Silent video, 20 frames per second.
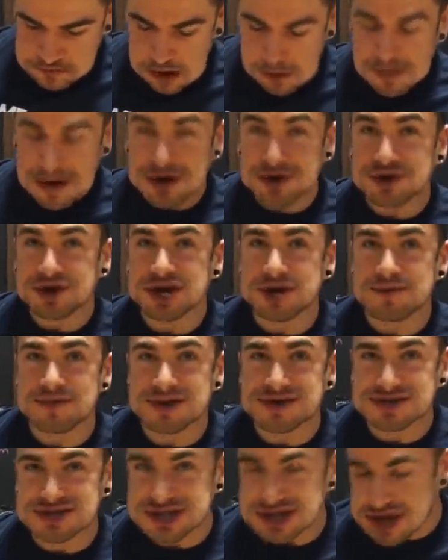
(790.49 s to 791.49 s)
Better keep
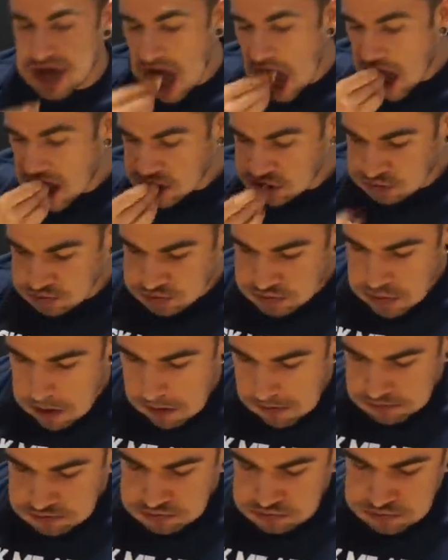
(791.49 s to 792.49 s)
busy.
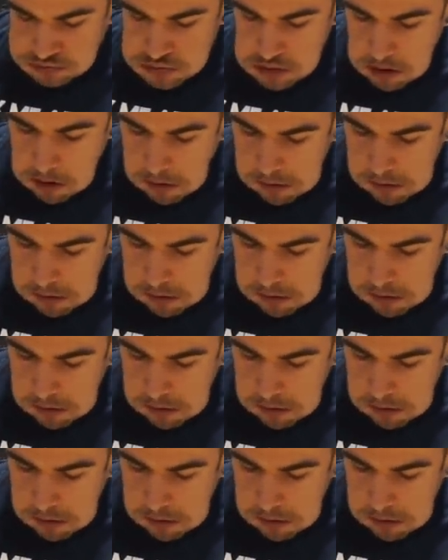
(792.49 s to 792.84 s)
Get it going.